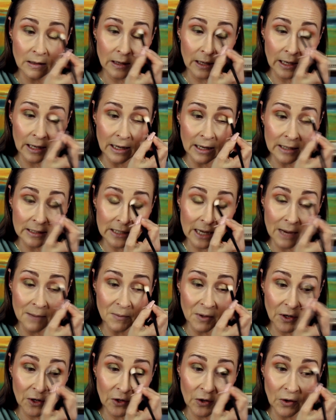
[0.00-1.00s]
And
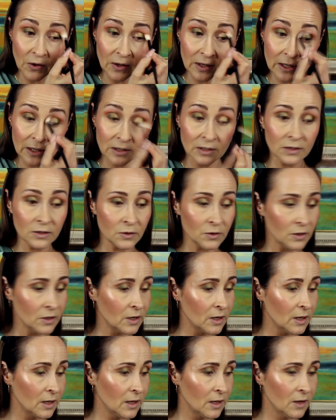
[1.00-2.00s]
I'm going to go in
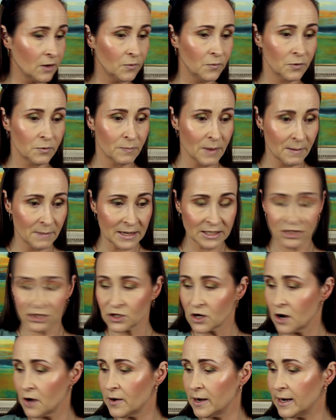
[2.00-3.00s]
with my
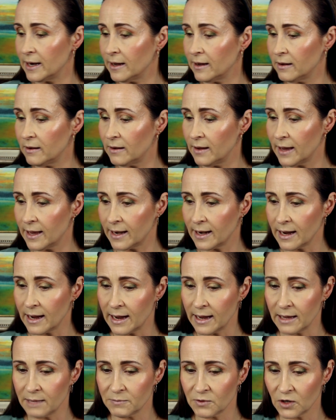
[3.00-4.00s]
mascara now, and
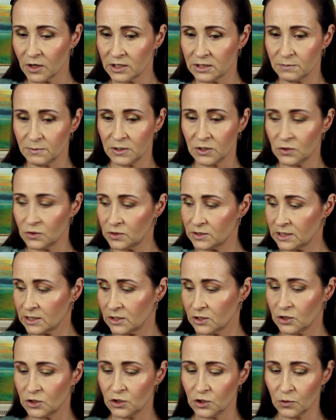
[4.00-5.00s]
I am going to be
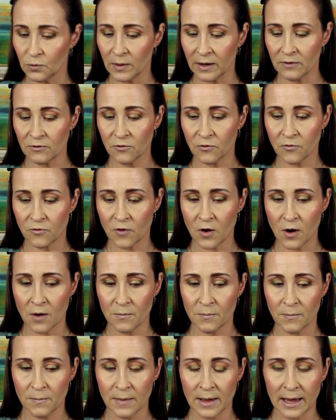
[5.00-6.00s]
using the new one
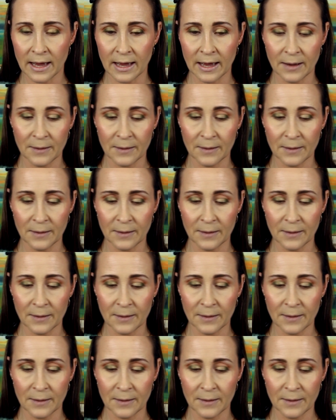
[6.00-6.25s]
from